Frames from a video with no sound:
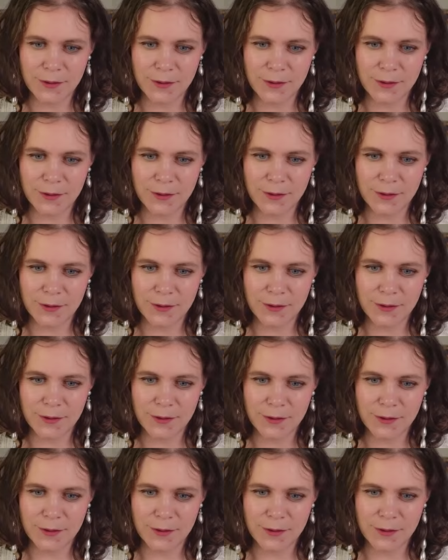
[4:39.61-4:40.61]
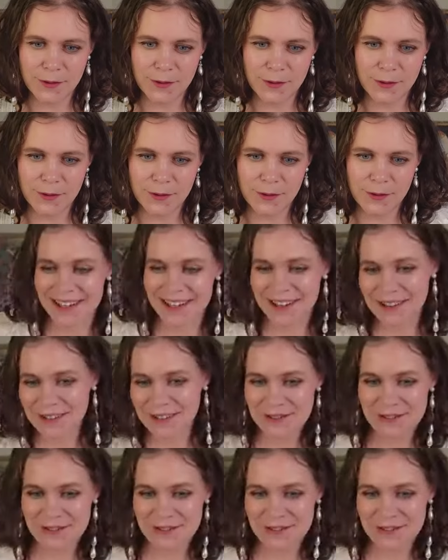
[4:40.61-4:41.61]
has flowers and it has like
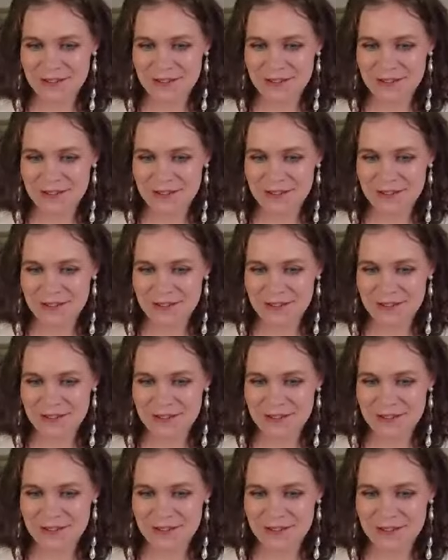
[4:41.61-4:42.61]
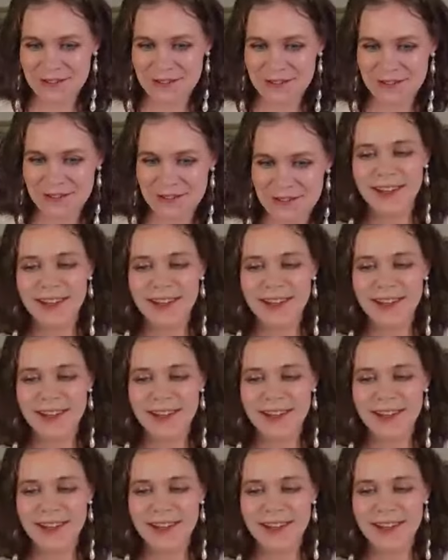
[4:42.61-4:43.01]
fun sleeves or whatever.